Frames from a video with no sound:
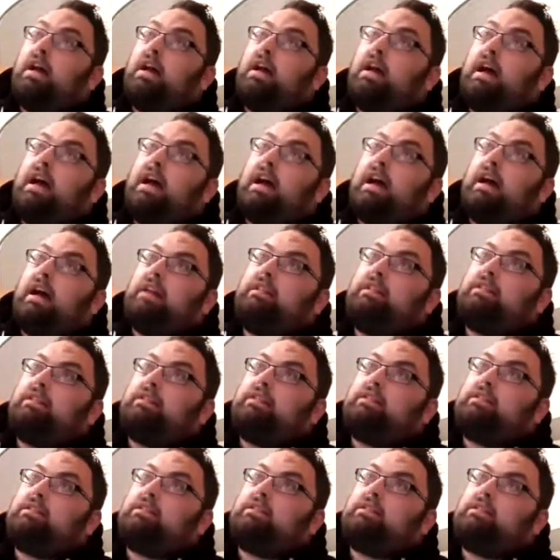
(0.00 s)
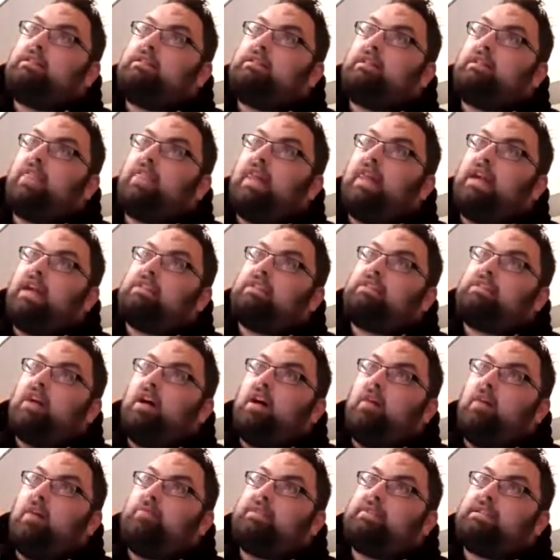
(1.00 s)
and that's
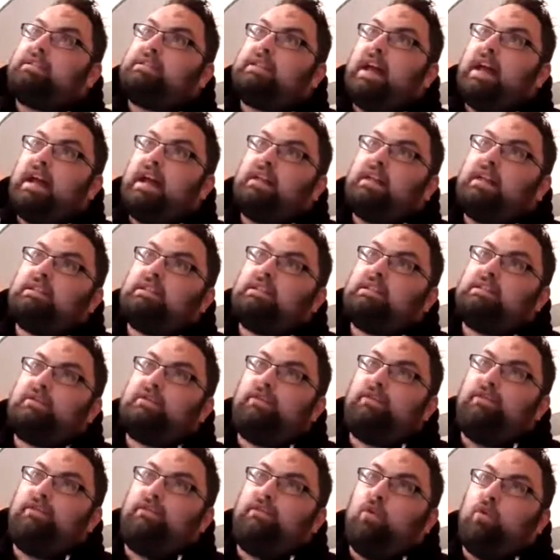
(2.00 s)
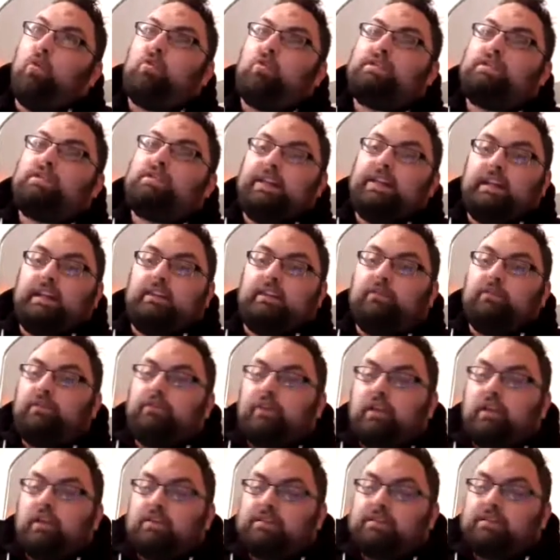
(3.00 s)
upset 14
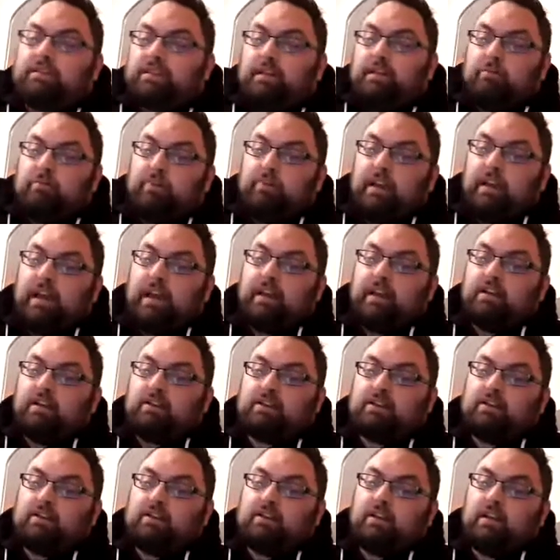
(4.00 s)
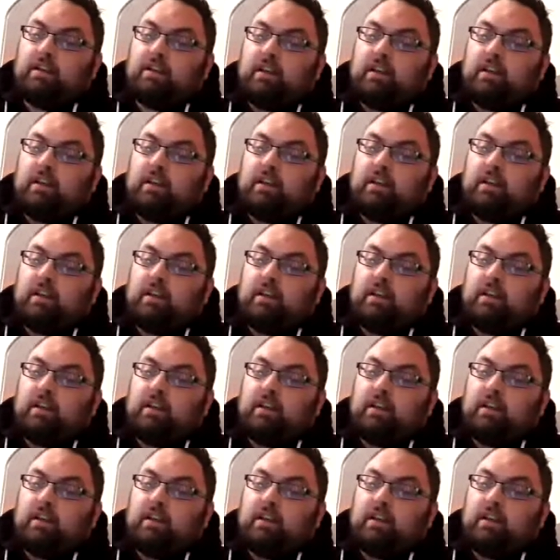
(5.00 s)
first-team players.